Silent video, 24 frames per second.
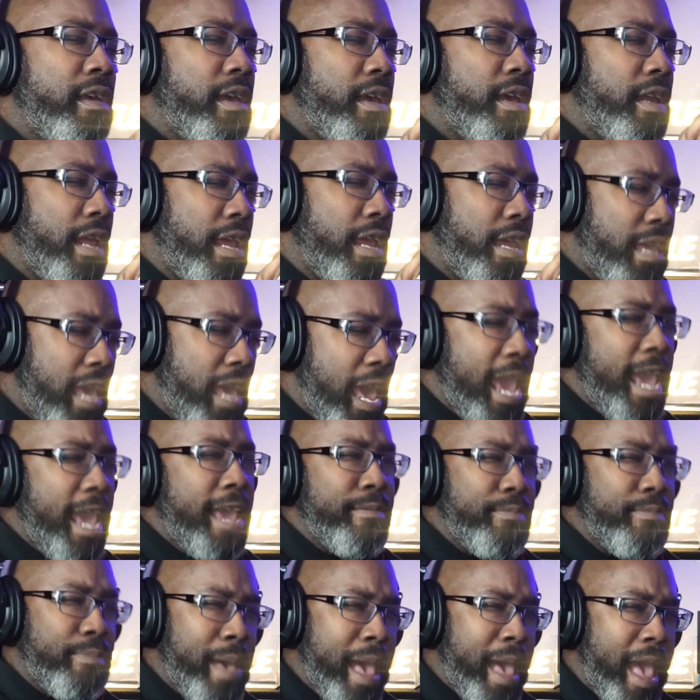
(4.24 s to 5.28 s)
and they came
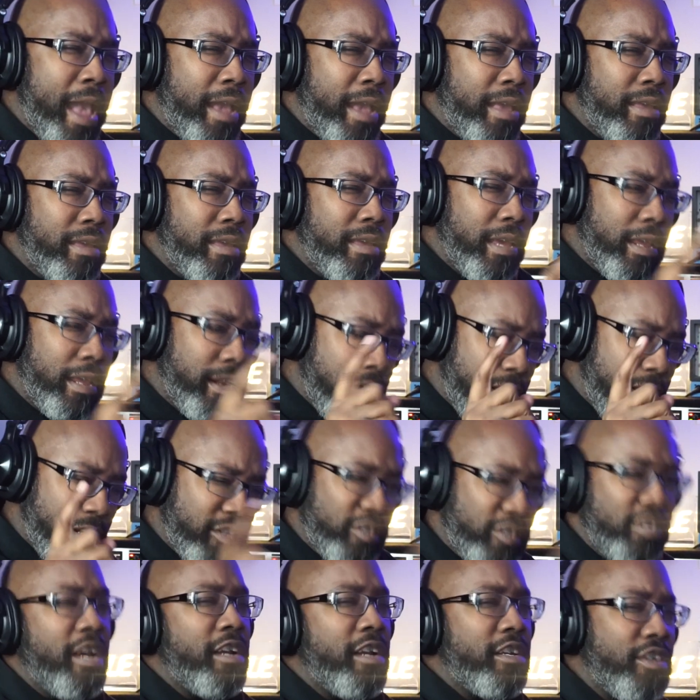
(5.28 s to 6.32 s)
back in
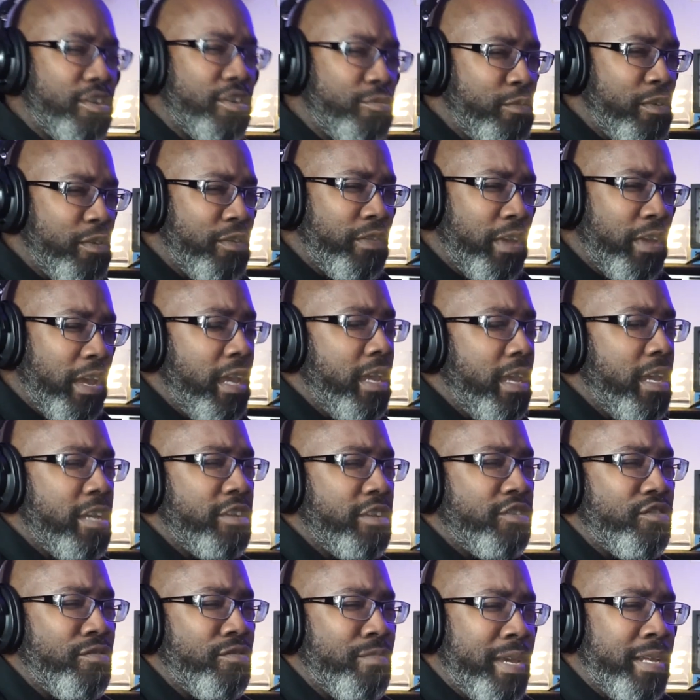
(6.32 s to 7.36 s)
conjunction with E
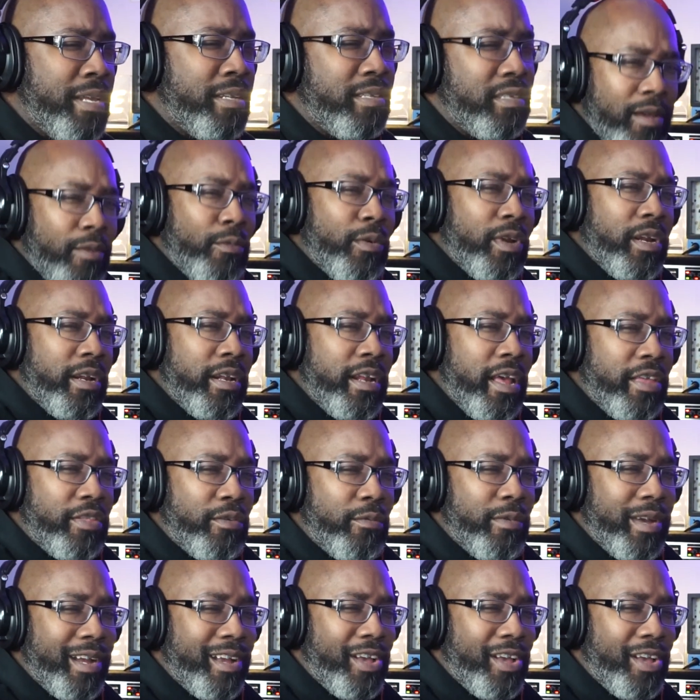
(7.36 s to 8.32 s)
Instruments with another one